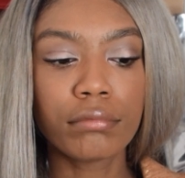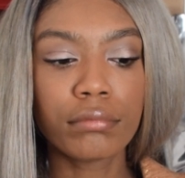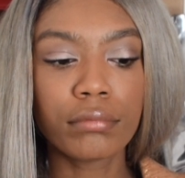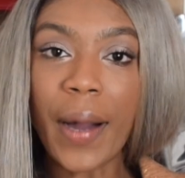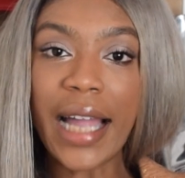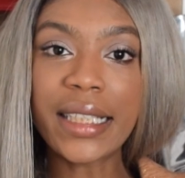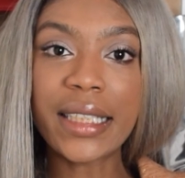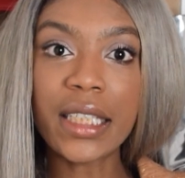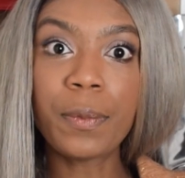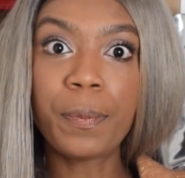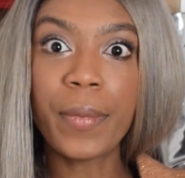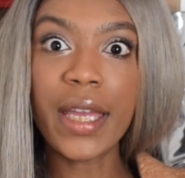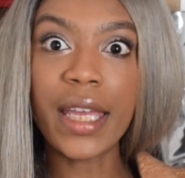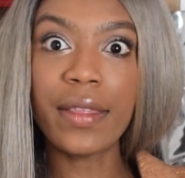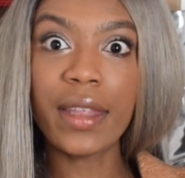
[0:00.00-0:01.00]
But I did,
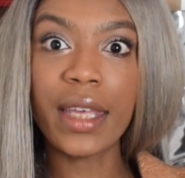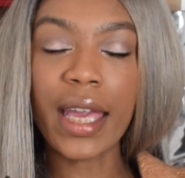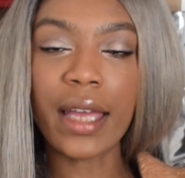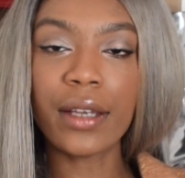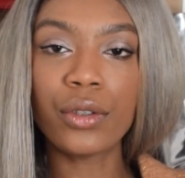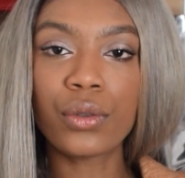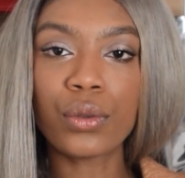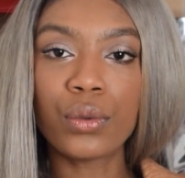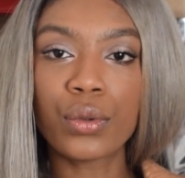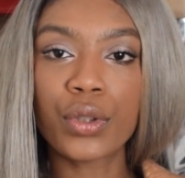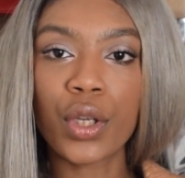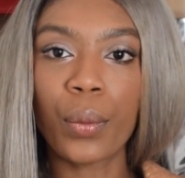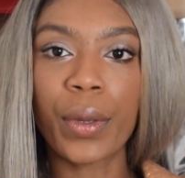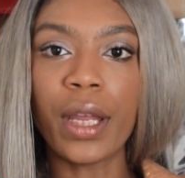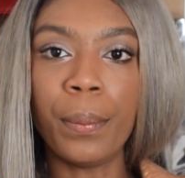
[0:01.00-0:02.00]
in the end,
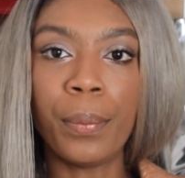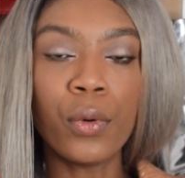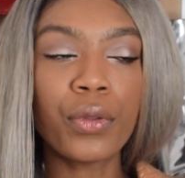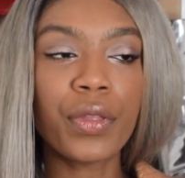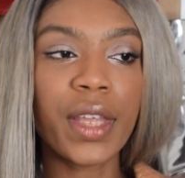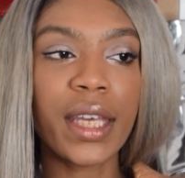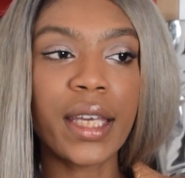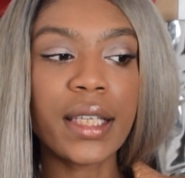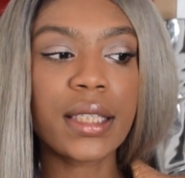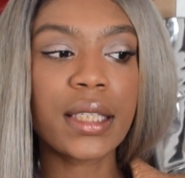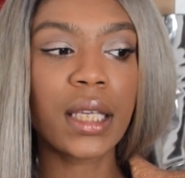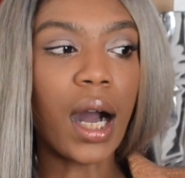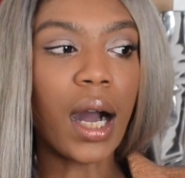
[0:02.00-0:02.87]
also when I bought this,